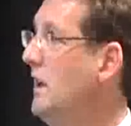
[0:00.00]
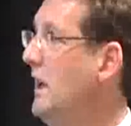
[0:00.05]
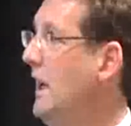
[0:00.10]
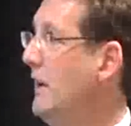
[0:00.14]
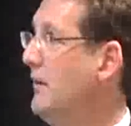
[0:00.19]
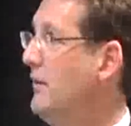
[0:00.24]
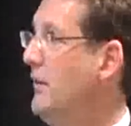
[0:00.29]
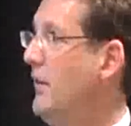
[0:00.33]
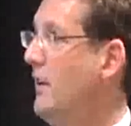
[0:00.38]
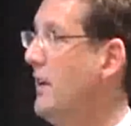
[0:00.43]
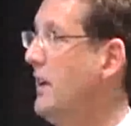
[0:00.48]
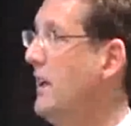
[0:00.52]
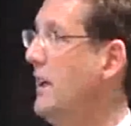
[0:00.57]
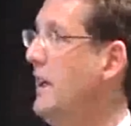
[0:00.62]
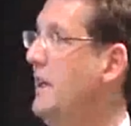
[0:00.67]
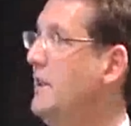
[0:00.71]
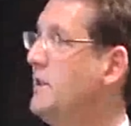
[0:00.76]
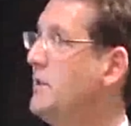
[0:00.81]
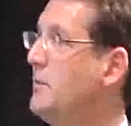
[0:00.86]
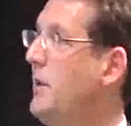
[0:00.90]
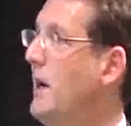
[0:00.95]
And finally,
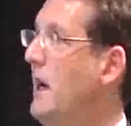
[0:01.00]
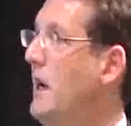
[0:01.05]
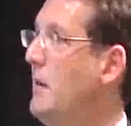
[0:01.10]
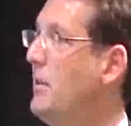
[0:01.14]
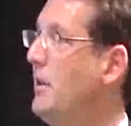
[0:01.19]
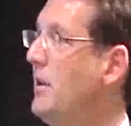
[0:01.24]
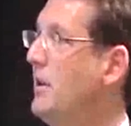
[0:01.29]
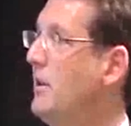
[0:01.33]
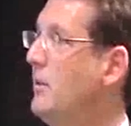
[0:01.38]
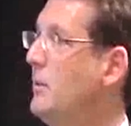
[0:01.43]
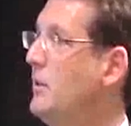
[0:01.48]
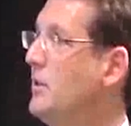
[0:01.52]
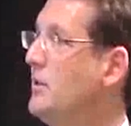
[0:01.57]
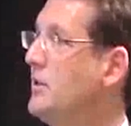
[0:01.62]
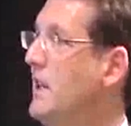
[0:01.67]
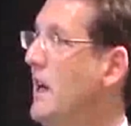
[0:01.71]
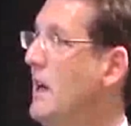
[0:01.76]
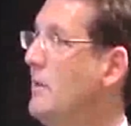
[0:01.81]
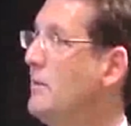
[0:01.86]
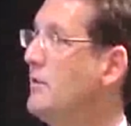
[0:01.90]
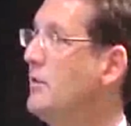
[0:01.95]
here's a paper that
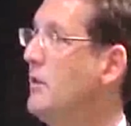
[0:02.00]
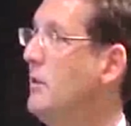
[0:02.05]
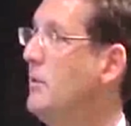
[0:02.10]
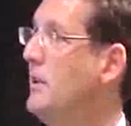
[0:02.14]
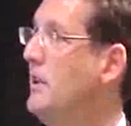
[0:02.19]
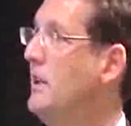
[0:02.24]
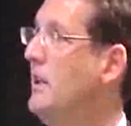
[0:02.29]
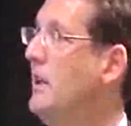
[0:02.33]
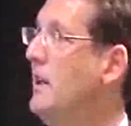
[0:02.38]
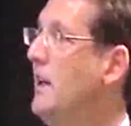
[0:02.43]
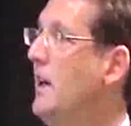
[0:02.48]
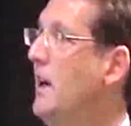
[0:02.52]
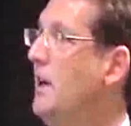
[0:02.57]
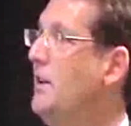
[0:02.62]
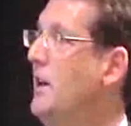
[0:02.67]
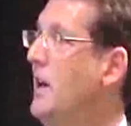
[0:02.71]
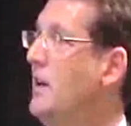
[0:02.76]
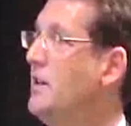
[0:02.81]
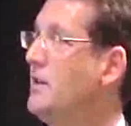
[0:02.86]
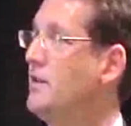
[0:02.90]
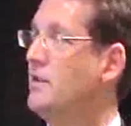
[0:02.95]
comes from the
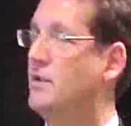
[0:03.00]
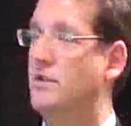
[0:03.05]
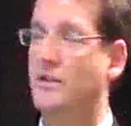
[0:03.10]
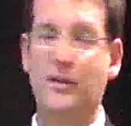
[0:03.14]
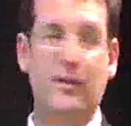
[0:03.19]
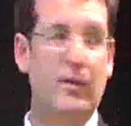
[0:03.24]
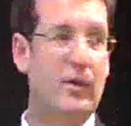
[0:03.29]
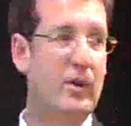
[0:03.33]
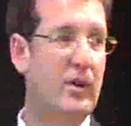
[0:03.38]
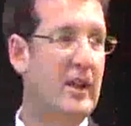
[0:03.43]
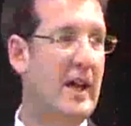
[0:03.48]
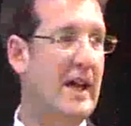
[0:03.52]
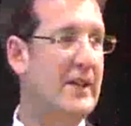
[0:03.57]
Notices of the Royal